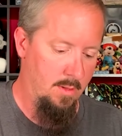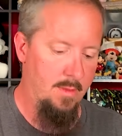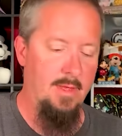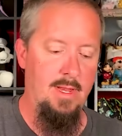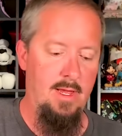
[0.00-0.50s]

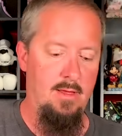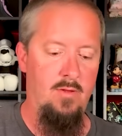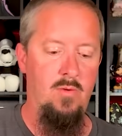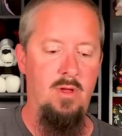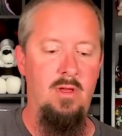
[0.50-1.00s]
The next
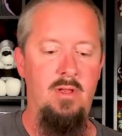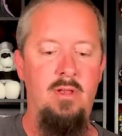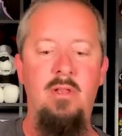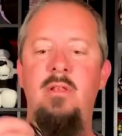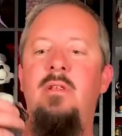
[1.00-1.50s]

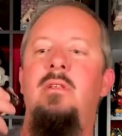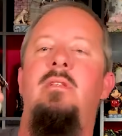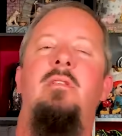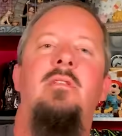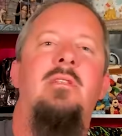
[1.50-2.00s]
one,
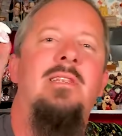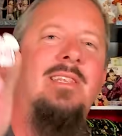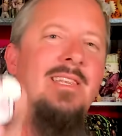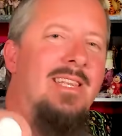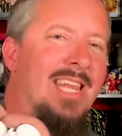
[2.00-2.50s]

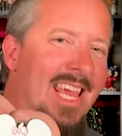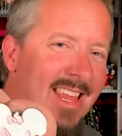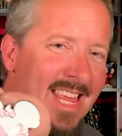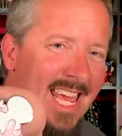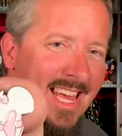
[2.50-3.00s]

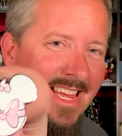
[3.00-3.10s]
Daisy?